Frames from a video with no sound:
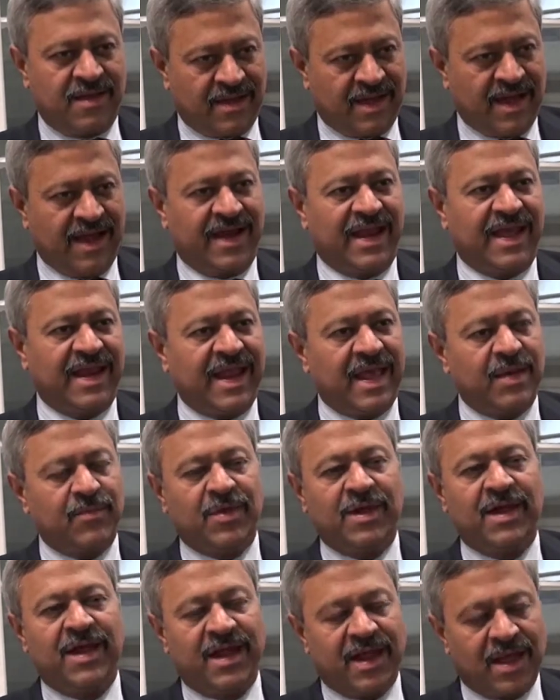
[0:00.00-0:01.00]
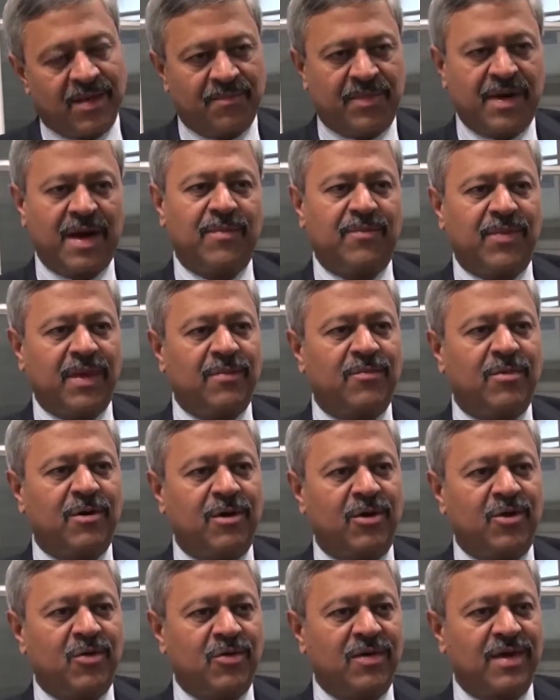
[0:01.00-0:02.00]
and enable and empower people
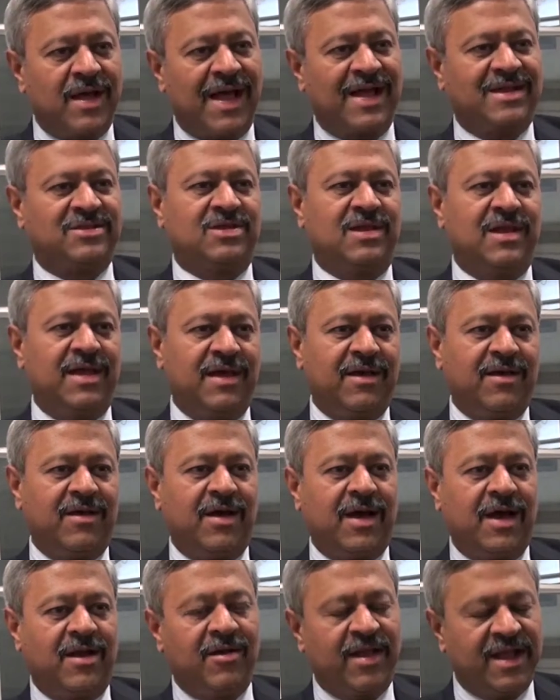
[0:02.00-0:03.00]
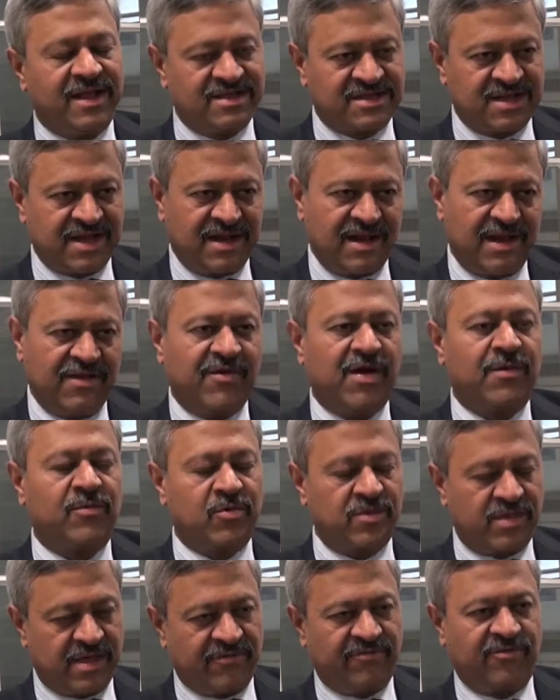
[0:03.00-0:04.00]
to actually unleash and live up
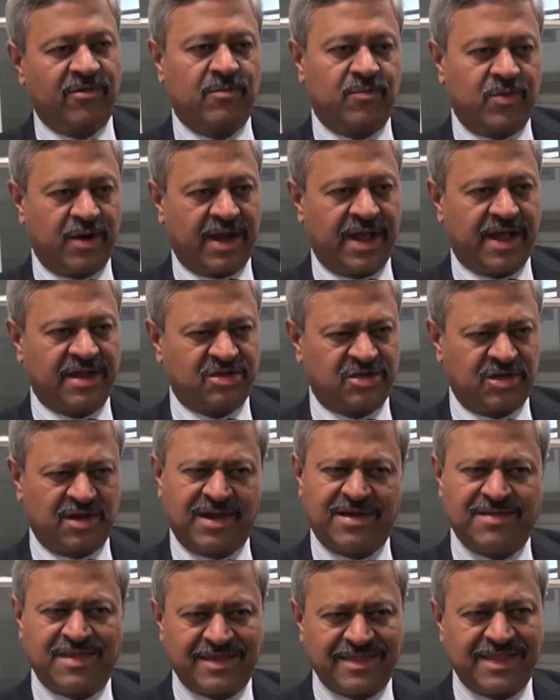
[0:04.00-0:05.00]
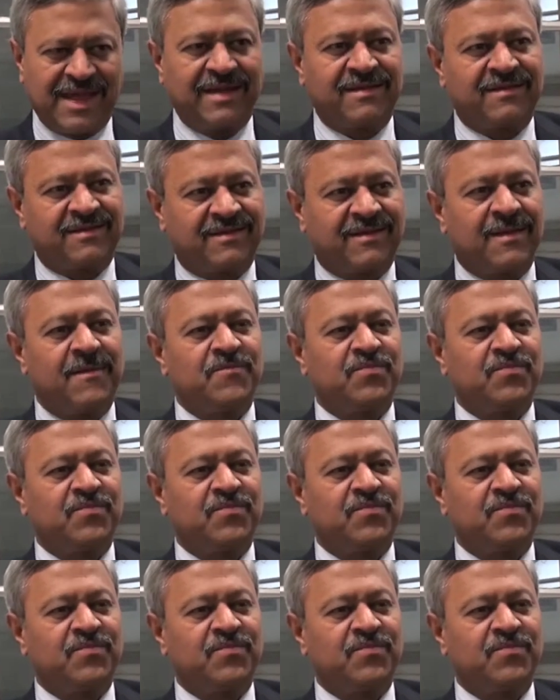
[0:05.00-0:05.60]
to their full potential? I think that's